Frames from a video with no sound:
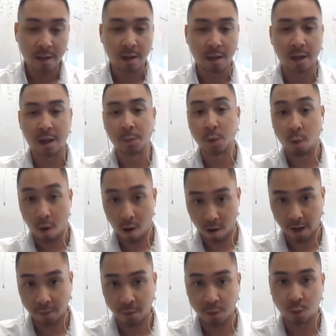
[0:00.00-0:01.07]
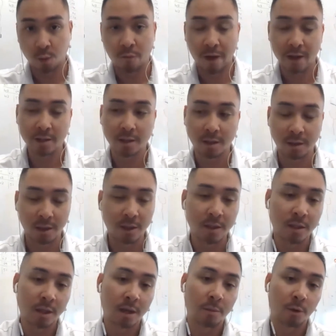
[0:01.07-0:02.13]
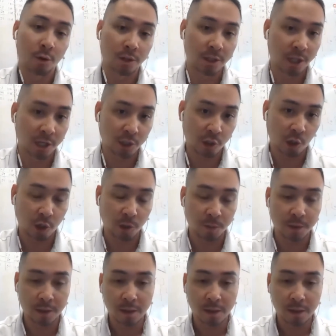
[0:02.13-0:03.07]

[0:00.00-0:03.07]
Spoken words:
you are able to invest in these early stage startups.